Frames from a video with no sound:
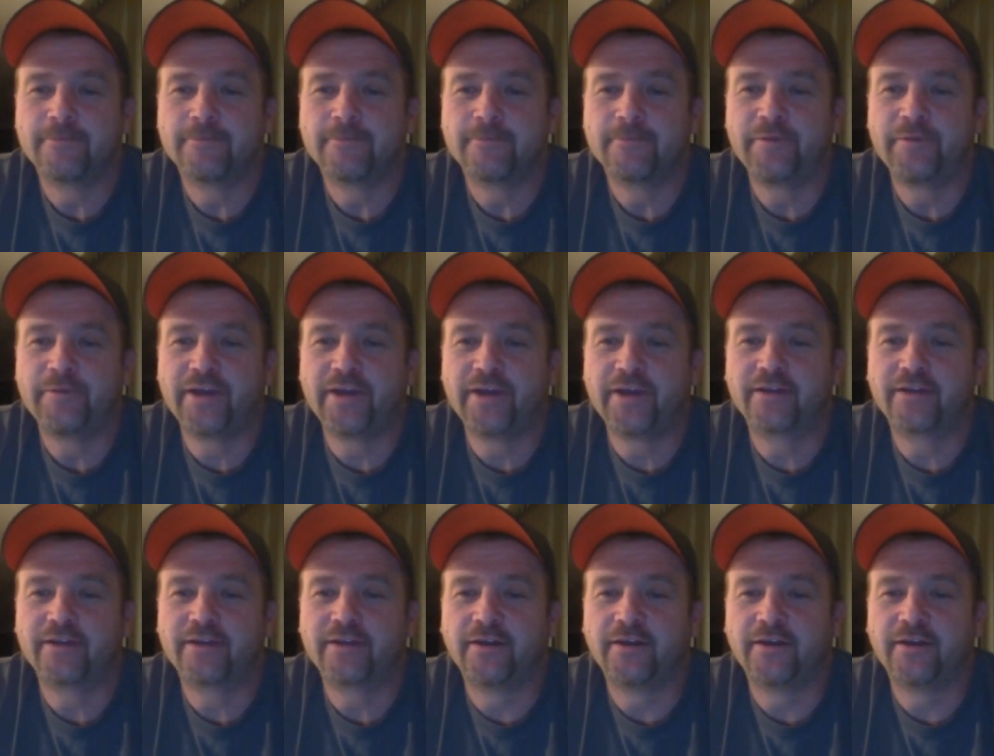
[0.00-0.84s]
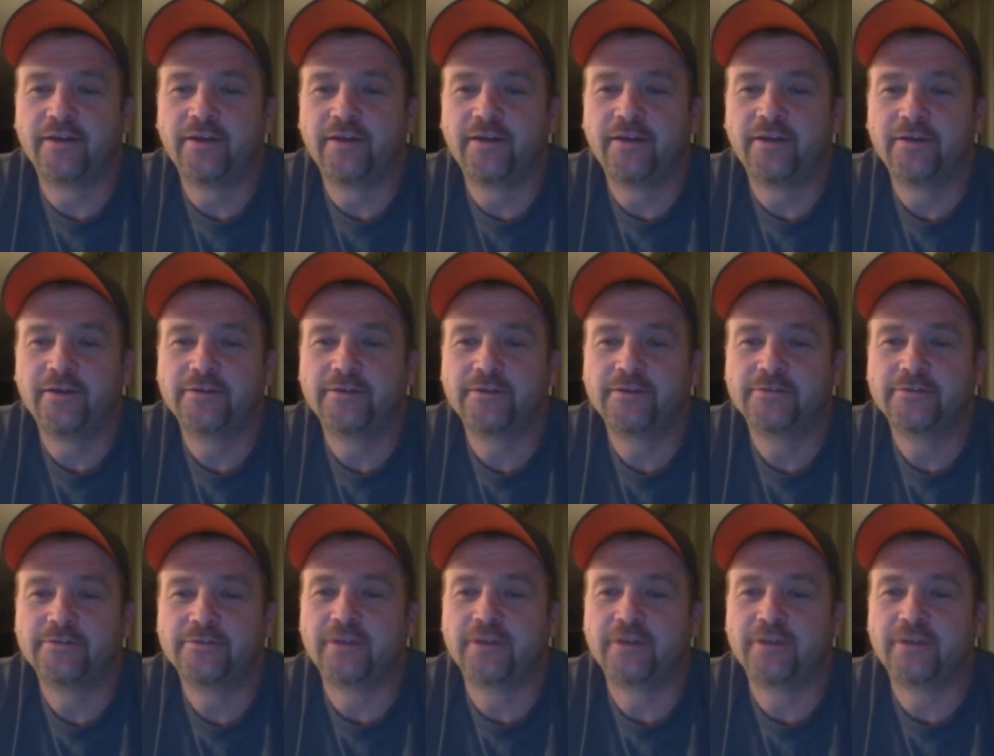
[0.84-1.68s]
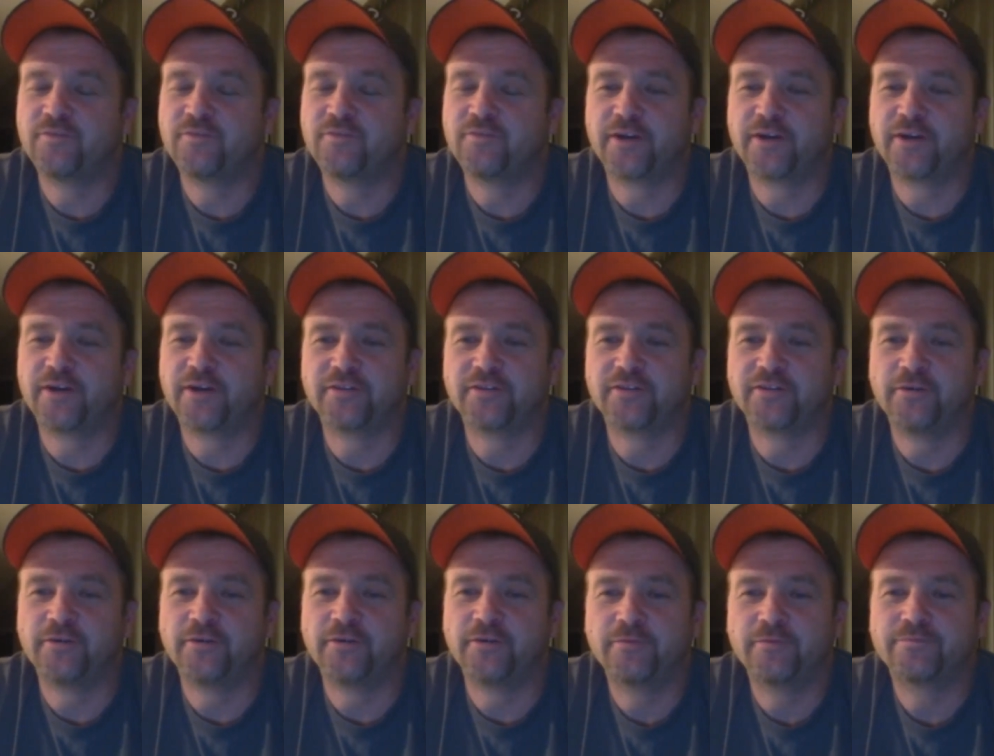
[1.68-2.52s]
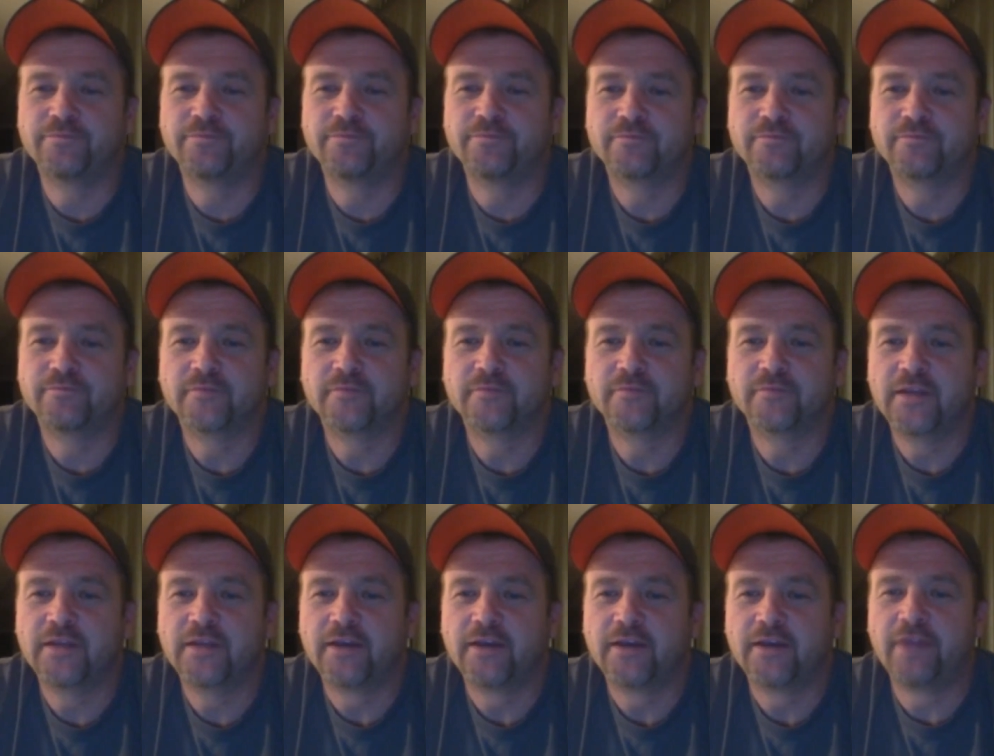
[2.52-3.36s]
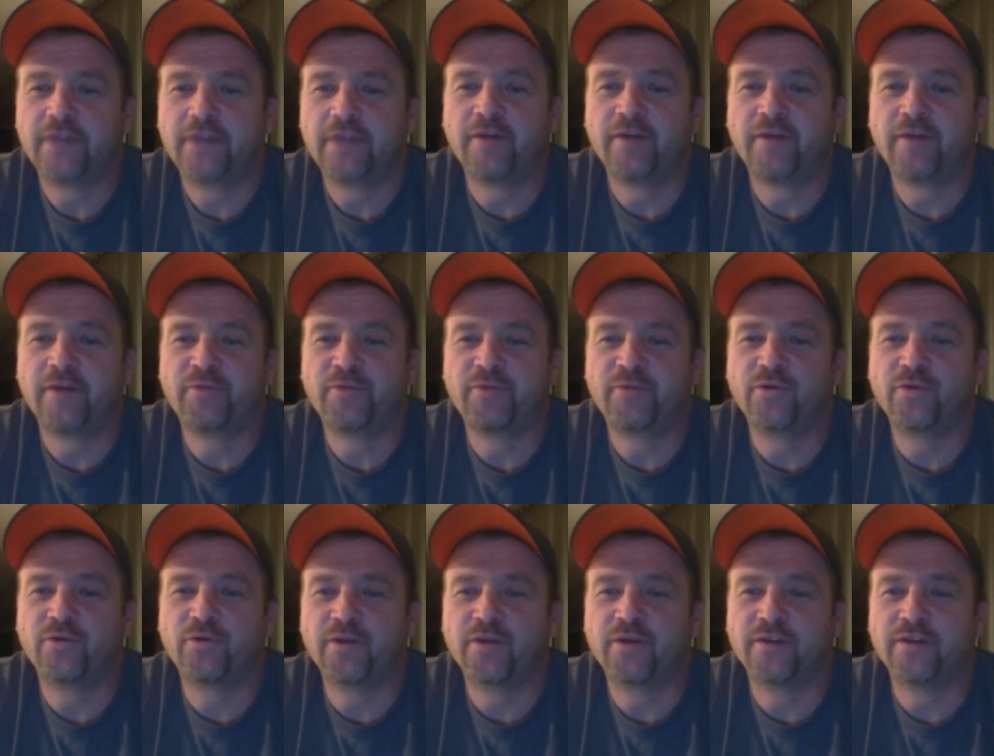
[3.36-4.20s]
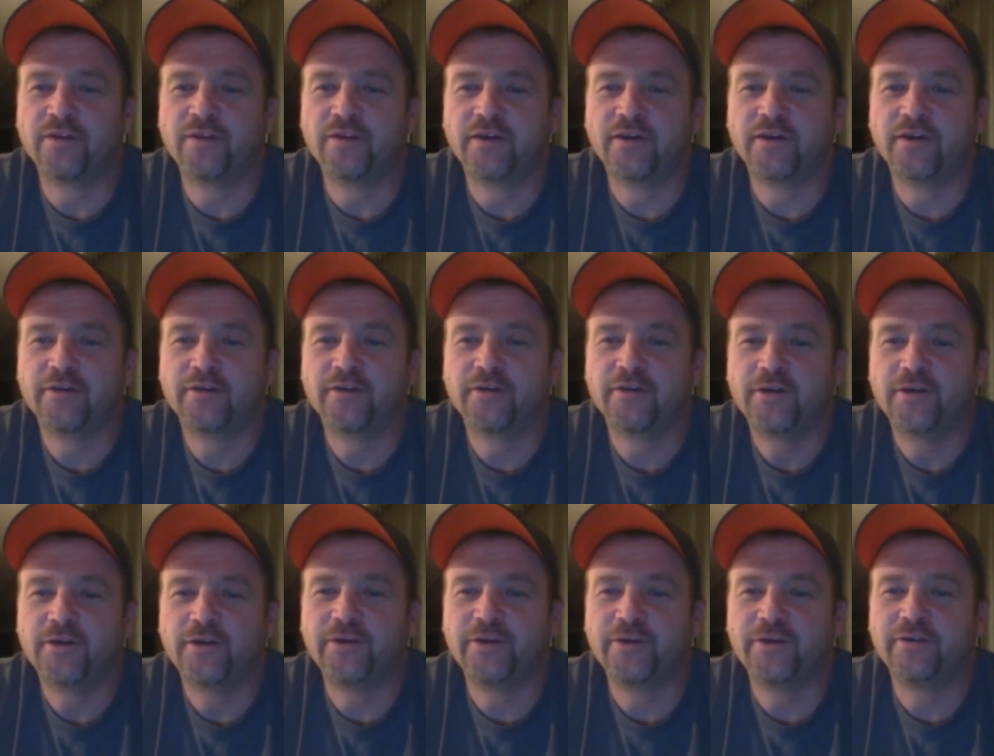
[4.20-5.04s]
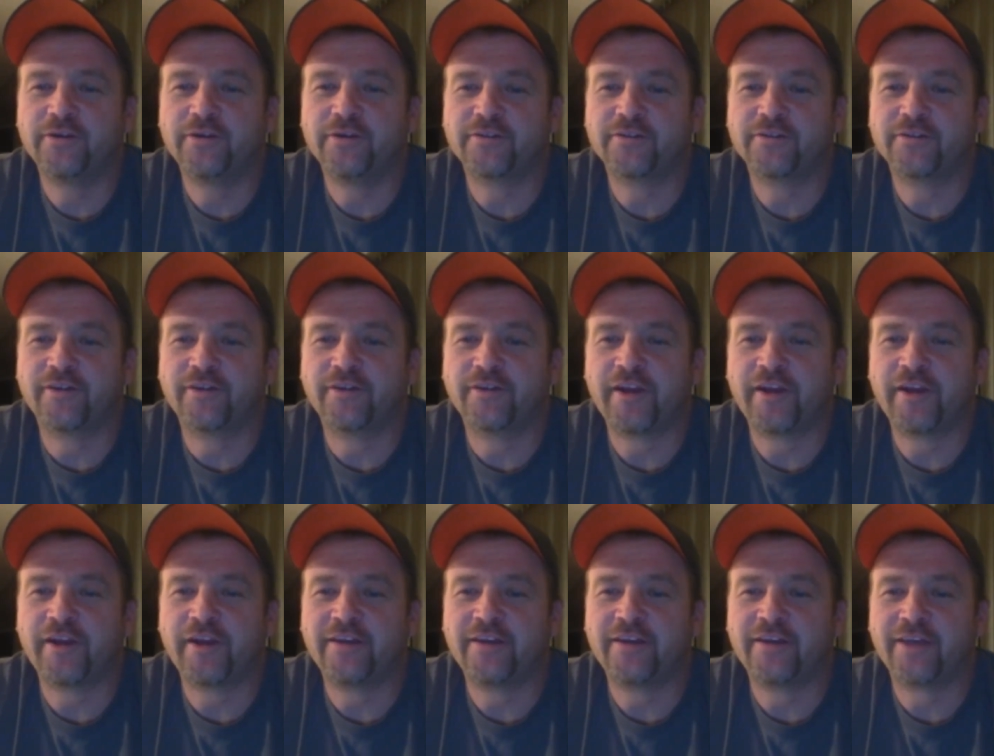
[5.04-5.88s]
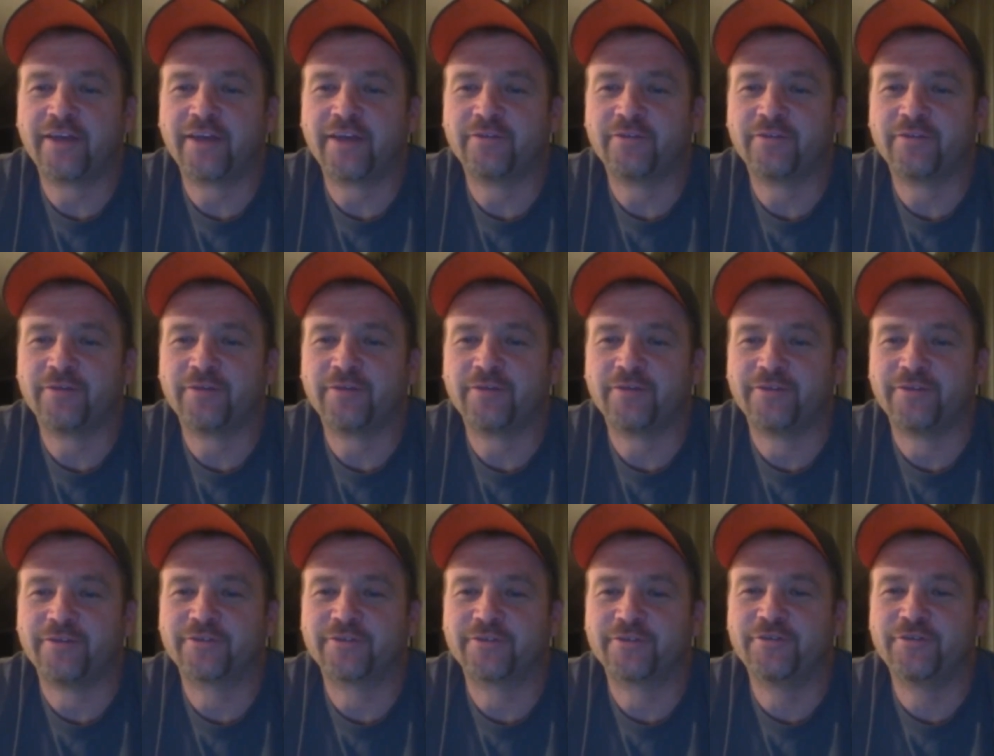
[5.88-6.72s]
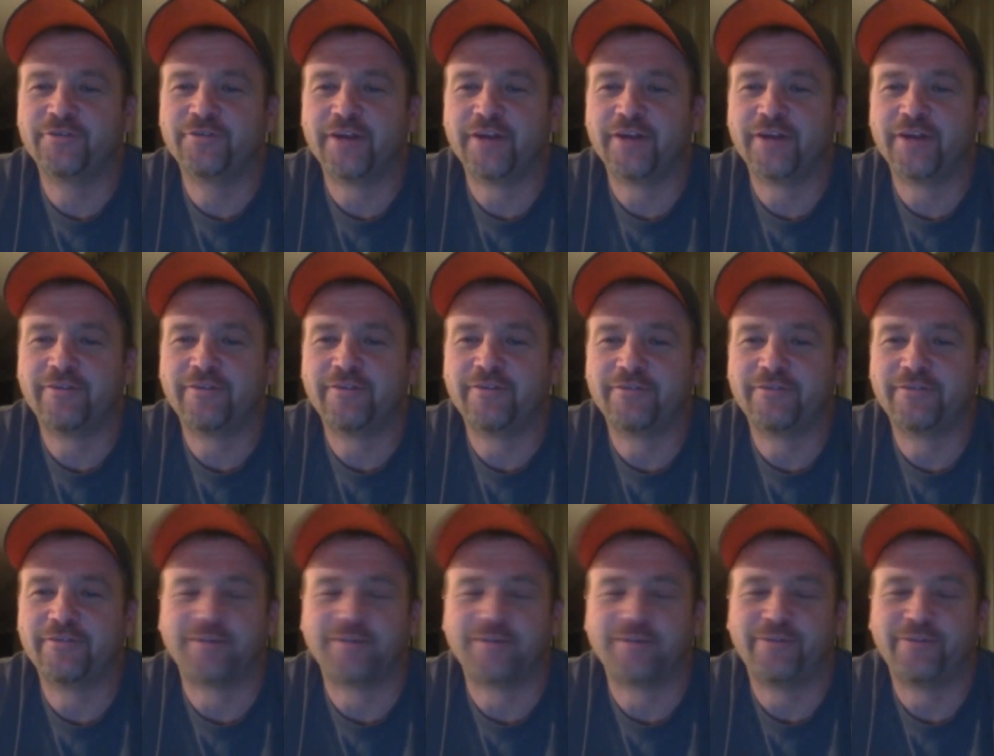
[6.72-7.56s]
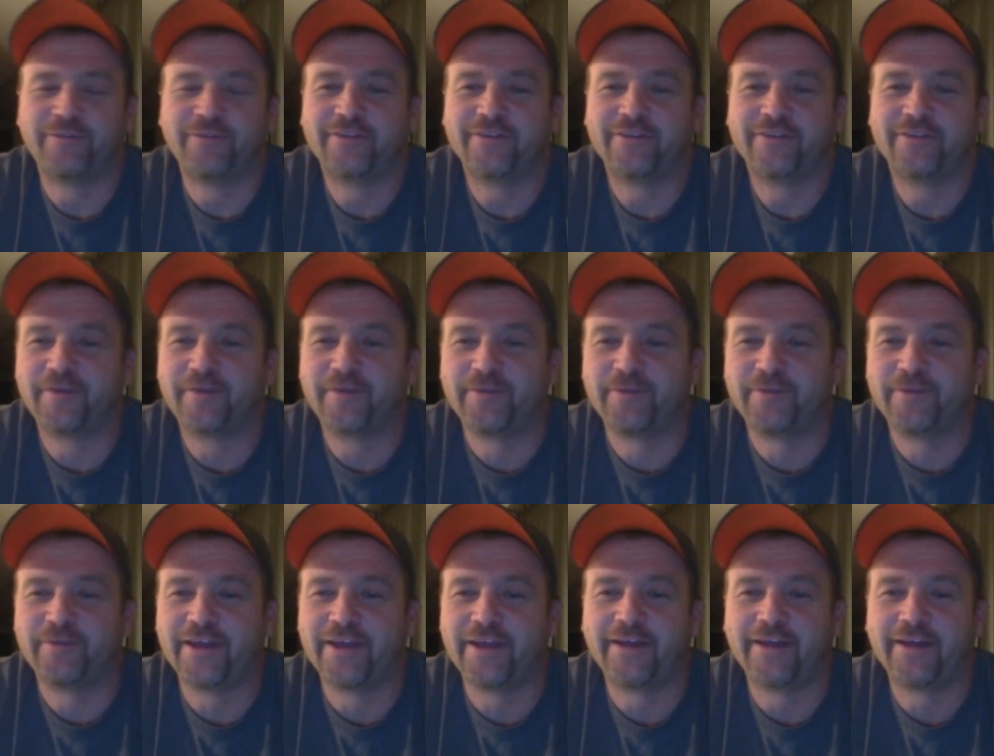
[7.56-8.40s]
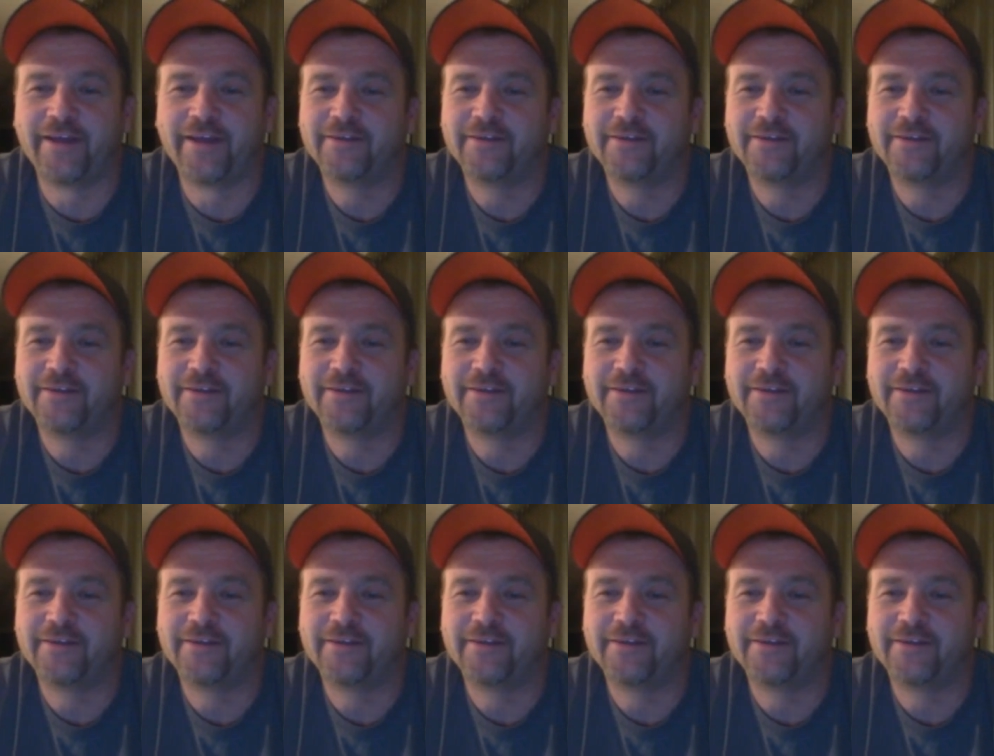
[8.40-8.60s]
Remember that guy? Not too much though. I know I broke one of the windows to the grain tank with it with a screwdriver for some reason. I remember that.